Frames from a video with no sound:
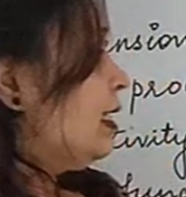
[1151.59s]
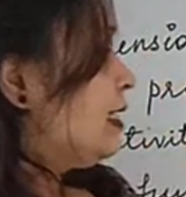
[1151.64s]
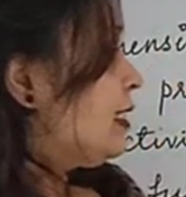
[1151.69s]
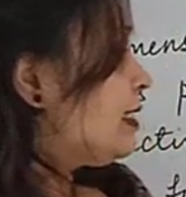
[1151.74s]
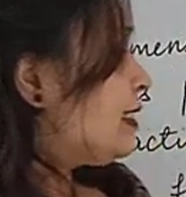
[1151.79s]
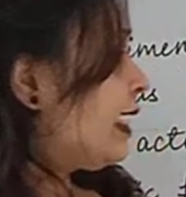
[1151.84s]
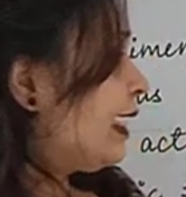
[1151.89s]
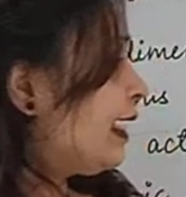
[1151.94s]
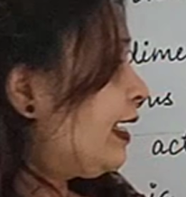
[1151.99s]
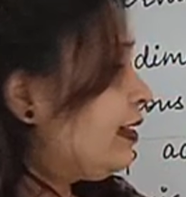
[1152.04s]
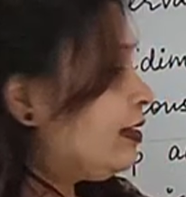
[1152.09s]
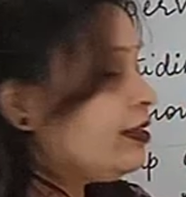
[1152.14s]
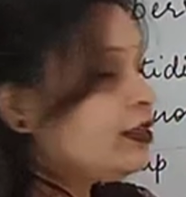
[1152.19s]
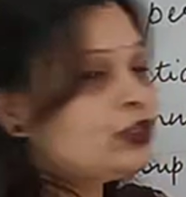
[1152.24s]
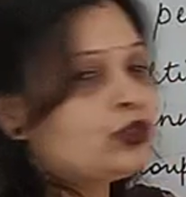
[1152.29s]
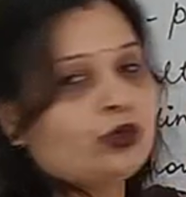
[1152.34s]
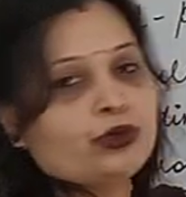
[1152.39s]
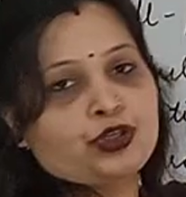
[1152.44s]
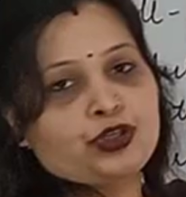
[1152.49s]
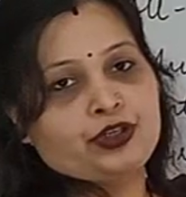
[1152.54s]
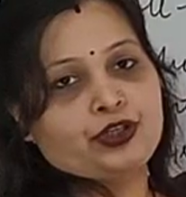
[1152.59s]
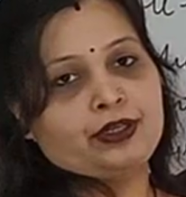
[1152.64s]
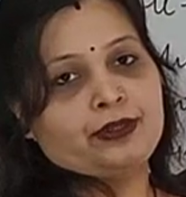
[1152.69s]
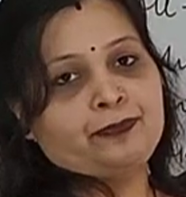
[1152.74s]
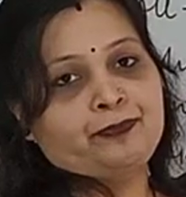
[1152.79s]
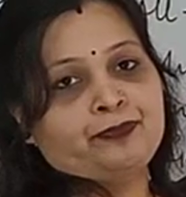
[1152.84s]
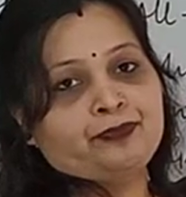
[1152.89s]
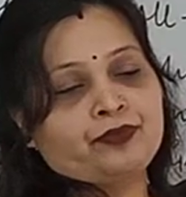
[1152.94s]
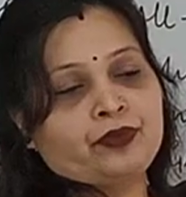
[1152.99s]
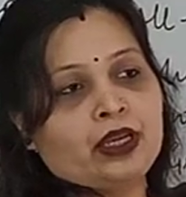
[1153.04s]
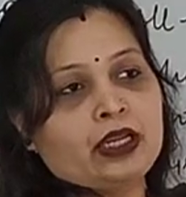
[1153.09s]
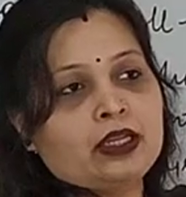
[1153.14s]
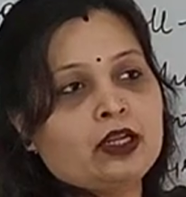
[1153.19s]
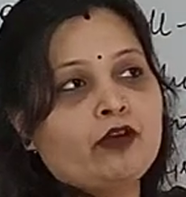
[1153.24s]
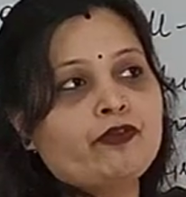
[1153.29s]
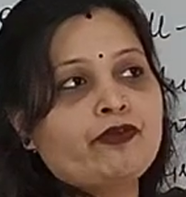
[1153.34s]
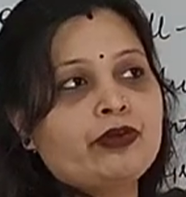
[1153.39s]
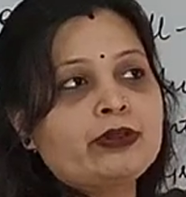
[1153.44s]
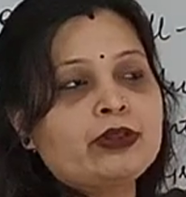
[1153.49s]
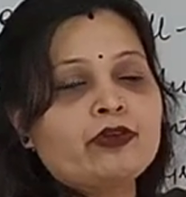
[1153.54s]
Second is social.
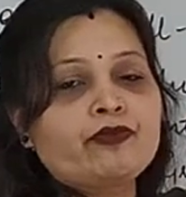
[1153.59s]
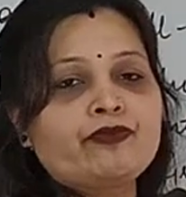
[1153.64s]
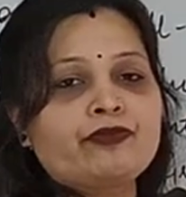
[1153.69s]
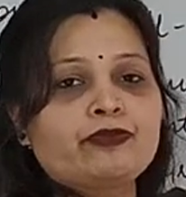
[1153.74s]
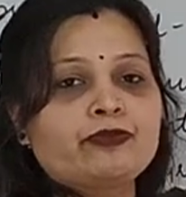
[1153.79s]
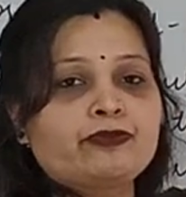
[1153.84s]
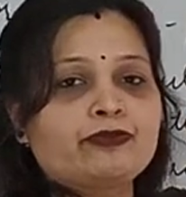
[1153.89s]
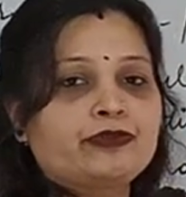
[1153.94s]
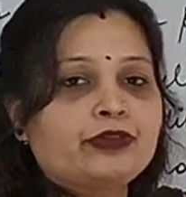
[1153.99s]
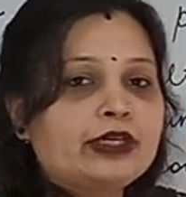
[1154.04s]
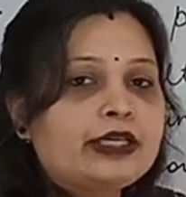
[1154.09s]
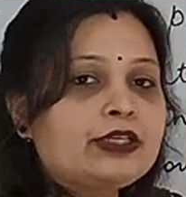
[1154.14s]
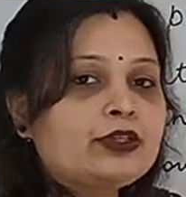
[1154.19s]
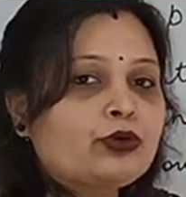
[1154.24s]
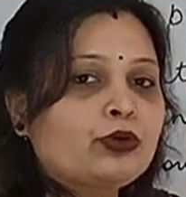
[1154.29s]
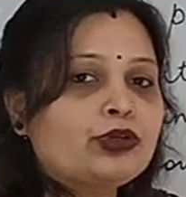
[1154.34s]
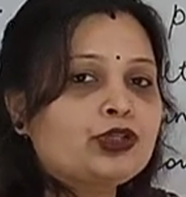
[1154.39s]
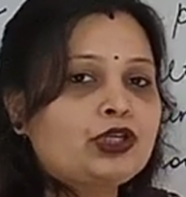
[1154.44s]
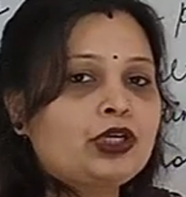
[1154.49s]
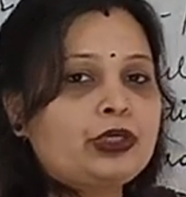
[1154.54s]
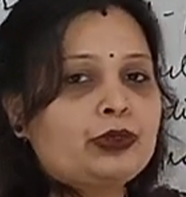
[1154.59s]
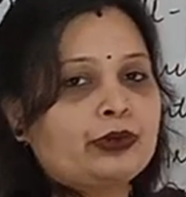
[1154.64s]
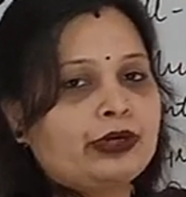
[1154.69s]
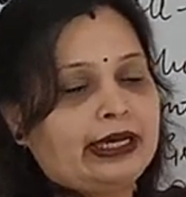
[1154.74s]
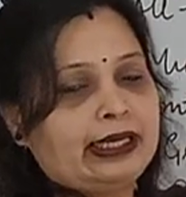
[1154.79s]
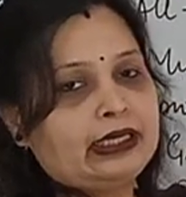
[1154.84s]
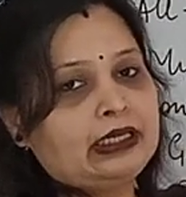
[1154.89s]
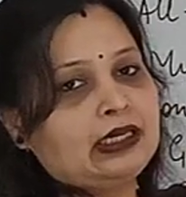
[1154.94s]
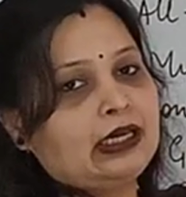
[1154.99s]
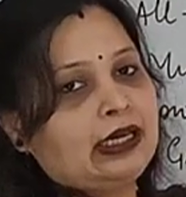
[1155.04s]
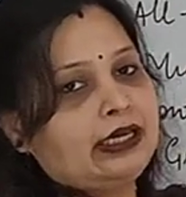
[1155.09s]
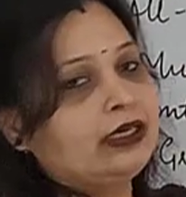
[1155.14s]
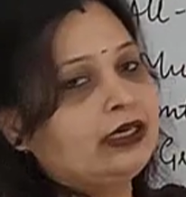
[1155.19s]
Now from the word social, you can